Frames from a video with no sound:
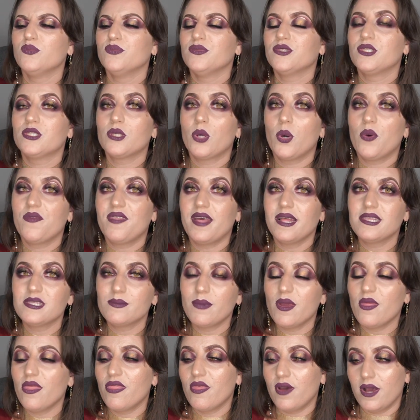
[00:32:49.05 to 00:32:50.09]
So that's
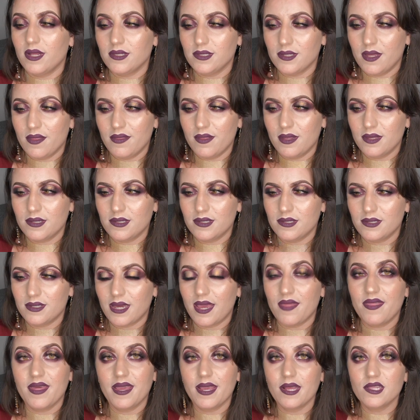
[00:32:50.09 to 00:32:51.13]
my thoughts on this. I
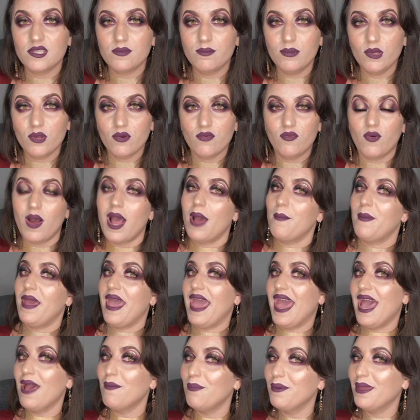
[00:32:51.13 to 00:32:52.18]
think it's beautiful. I'm
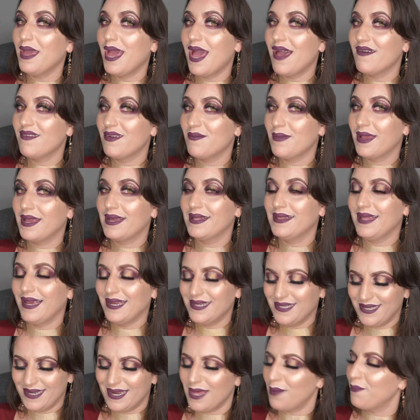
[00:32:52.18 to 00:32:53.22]
happy I have it in my
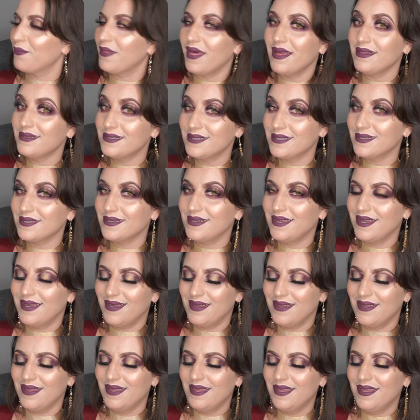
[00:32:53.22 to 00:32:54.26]
collection. I'm not
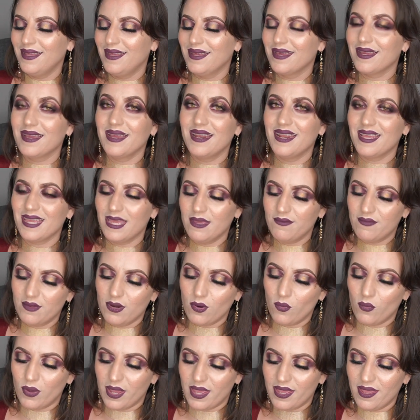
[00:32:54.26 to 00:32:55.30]
gonna give it
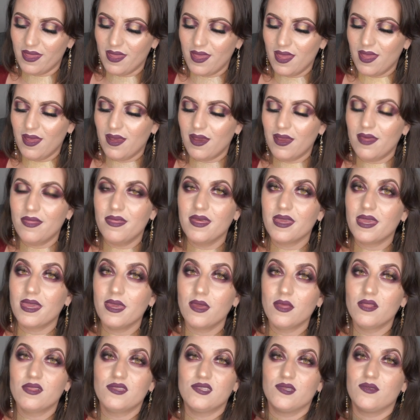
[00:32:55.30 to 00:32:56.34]
away. I think
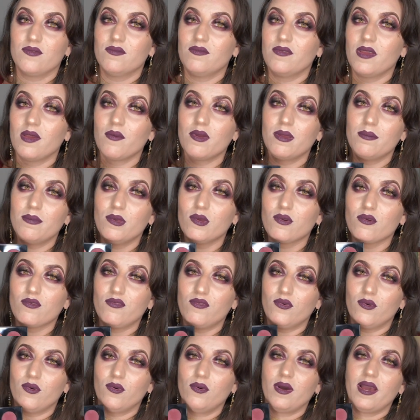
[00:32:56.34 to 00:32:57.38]
it's very
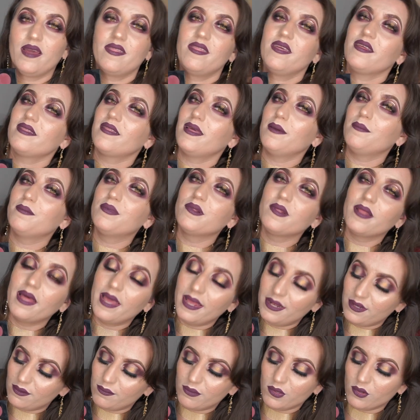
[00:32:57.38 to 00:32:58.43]
beautiful. I think they
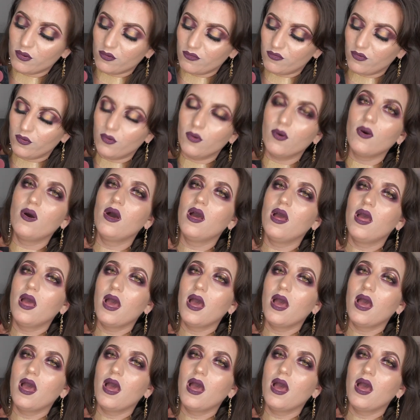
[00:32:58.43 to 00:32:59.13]
blend beautiful.